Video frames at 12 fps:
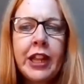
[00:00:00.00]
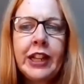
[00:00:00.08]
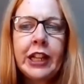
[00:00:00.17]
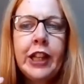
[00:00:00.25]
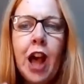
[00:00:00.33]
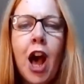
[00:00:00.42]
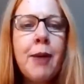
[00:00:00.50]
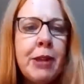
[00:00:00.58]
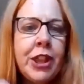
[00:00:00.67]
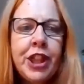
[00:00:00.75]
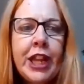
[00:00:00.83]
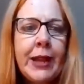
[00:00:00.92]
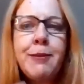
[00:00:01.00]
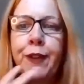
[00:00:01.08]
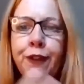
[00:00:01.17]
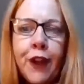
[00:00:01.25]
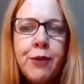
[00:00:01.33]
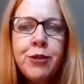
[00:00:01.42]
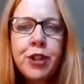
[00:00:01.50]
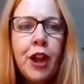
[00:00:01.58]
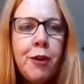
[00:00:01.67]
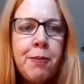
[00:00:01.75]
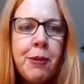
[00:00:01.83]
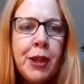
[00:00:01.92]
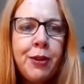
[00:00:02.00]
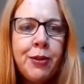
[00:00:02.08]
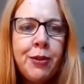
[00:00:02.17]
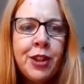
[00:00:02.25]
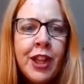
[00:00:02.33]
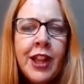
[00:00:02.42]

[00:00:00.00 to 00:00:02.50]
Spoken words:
in a llama themed photo booth.